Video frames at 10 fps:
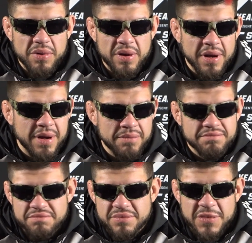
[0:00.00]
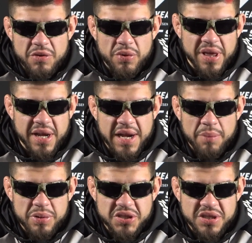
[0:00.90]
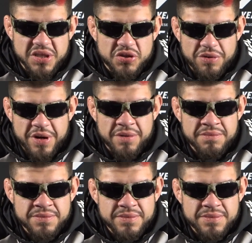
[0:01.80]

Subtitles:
to really accomplish in this career.